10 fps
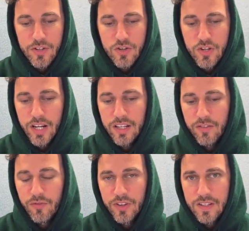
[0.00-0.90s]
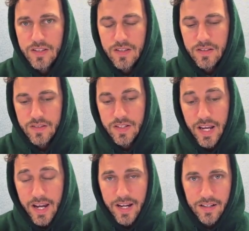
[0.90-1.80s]
it's checking for this
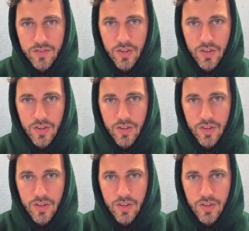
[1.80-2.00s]
tag,